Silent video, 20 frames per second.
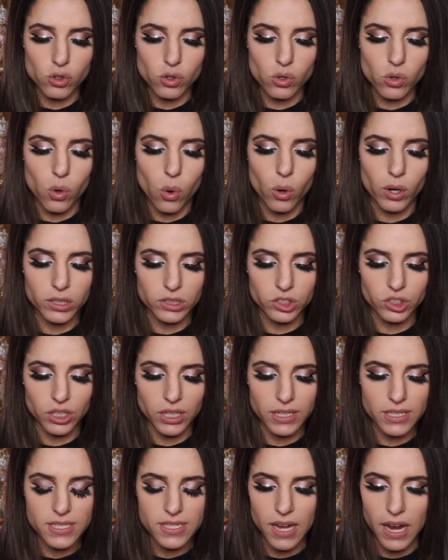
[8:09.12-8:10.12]

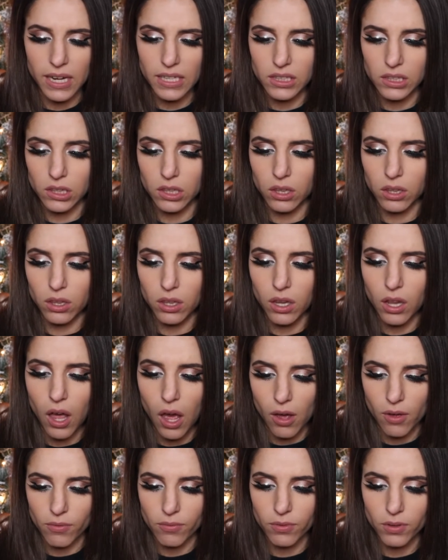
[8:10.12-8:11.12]
gorgeous. I
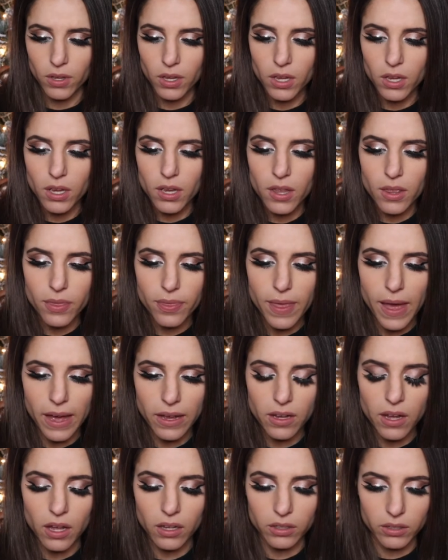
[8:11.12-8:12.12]
love that
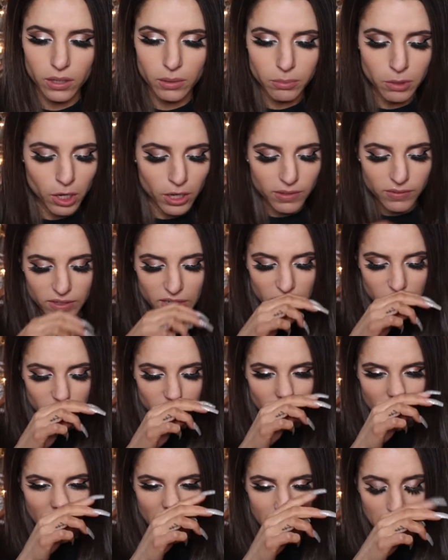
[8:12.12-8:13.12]
color. I'm not even gonna
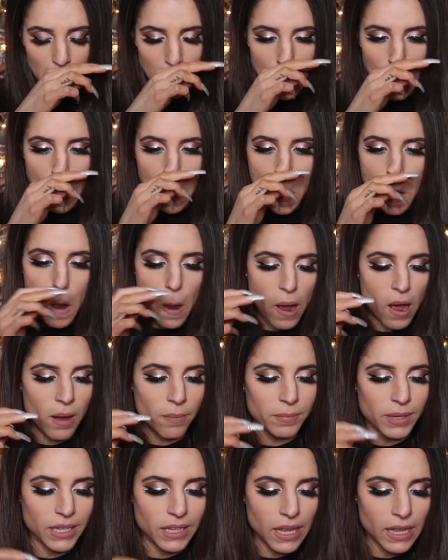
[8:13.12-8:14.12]
lie.
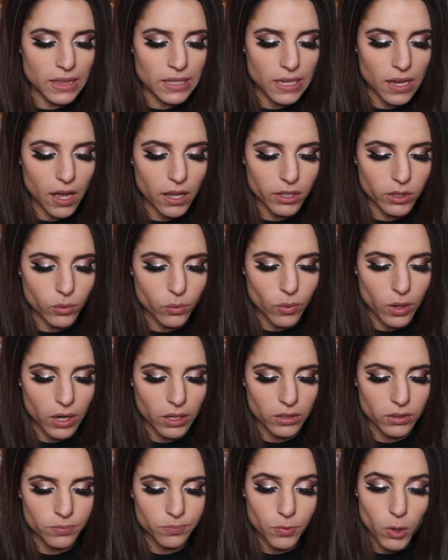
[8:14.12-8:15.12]
Um, and then the other
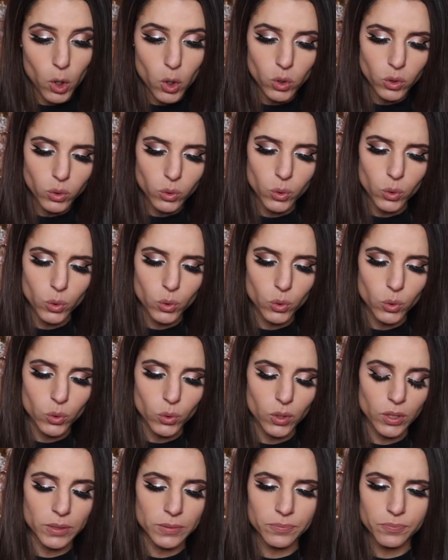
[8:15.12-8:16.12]
one,
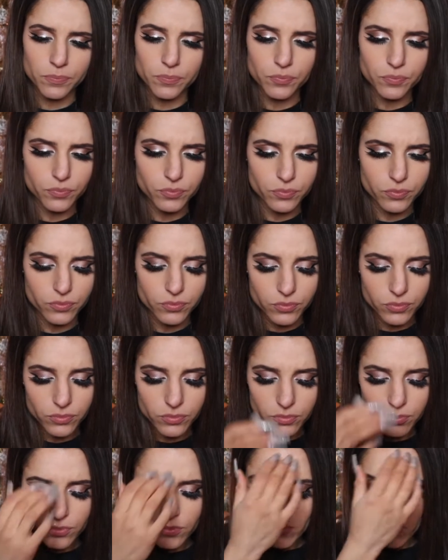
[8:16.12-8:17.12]
ooh,
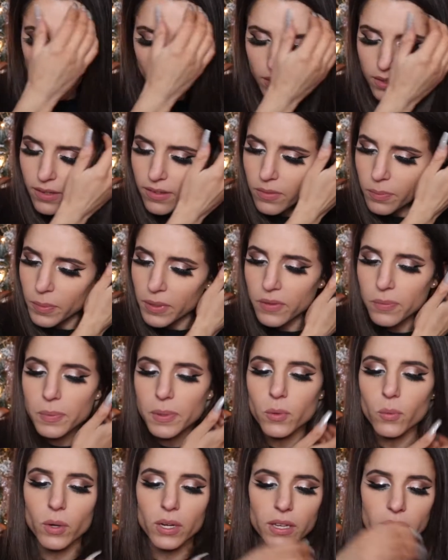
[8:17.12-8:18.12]
this must
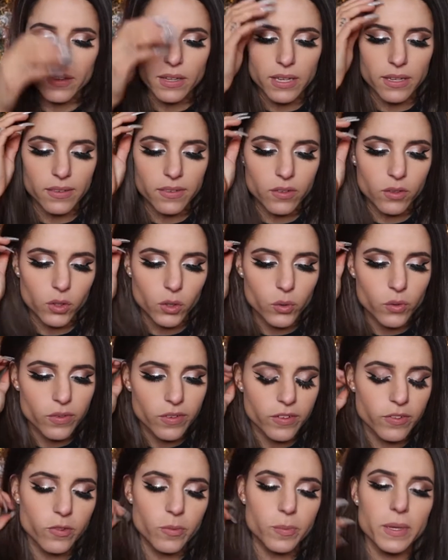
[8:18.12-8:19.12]
be one of the
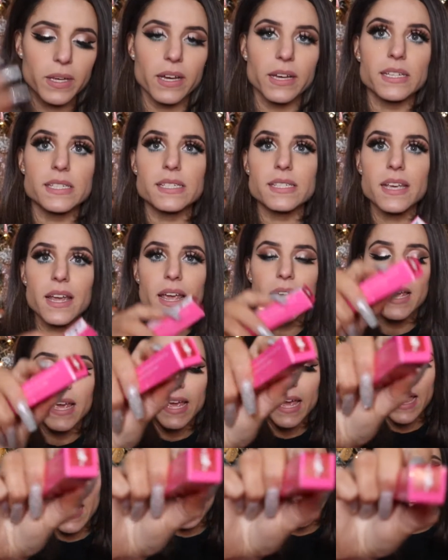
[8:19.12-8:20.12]
exclusives because
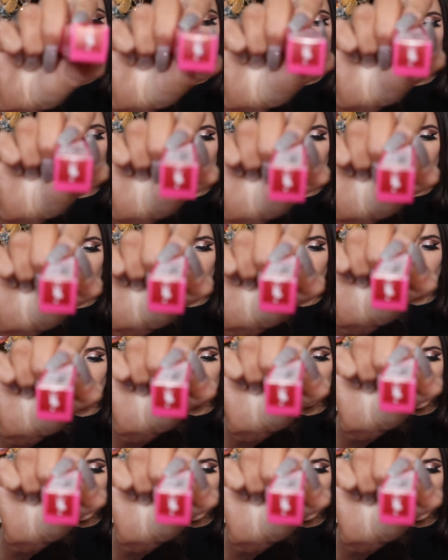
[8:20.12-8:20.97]
it has a little